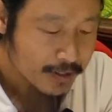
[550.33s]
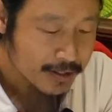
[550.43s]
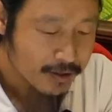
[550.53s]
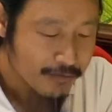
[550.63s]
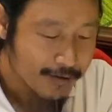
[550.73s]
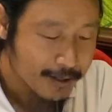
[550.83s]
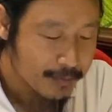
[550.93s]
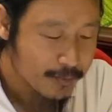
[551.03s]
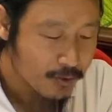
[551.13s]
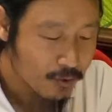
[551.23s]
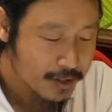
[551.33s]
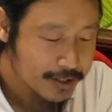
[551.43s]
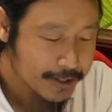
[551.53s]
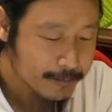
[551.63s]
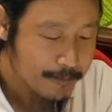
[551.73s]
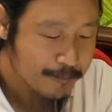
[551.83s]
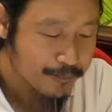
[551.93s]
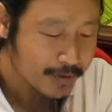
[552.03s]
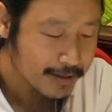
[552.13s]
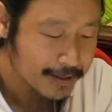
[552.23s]
Cannot find people working,
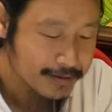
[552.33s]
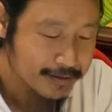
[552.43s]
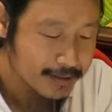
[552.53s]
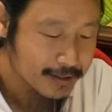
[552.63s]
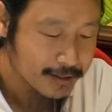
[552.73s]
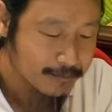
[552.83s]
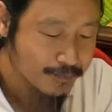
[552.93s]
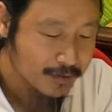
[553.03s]
and a